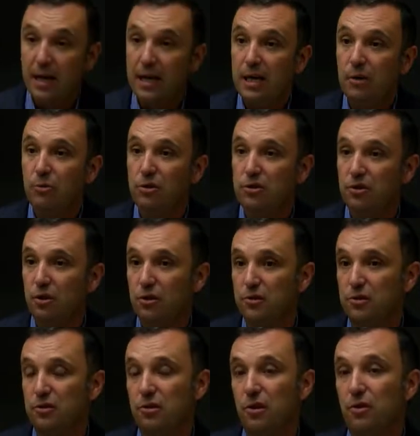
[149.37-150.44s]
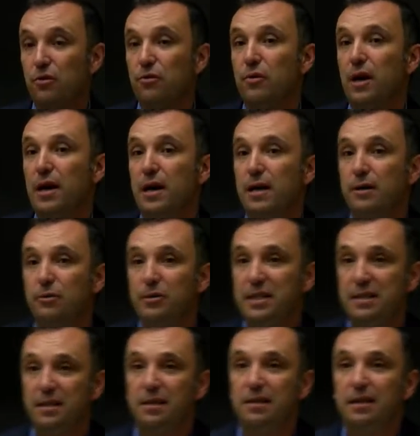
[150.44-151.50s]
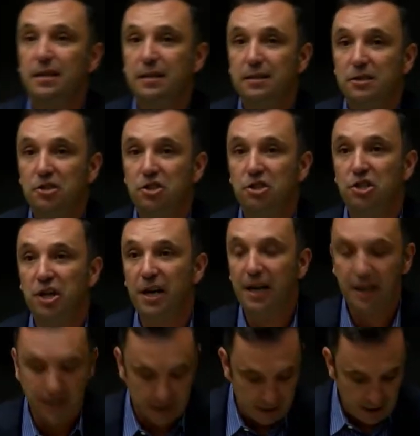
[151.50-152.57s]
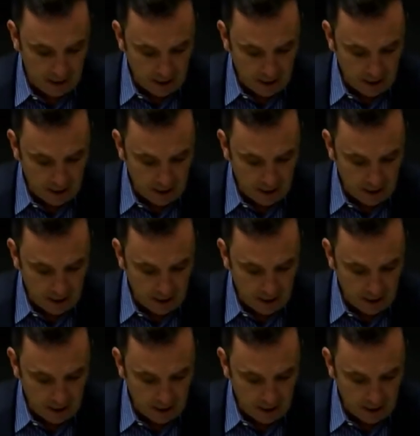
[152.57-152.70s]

he was also uh, recently the chair